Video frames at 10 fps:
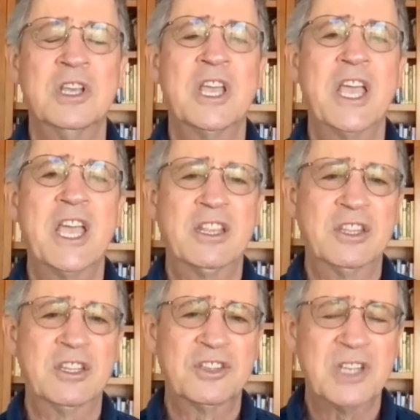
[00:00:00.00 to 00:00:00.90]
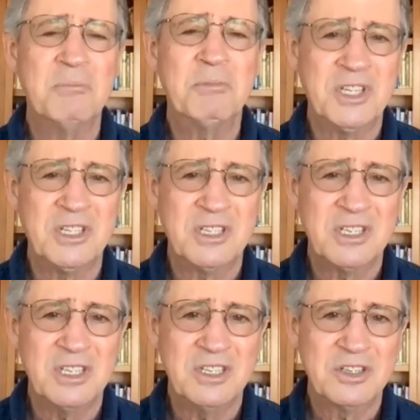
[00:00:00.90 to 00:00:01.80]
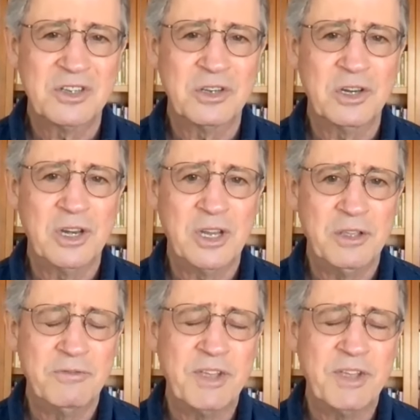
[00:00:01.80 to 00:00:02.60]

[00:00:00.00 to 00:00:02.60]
And the summons is to live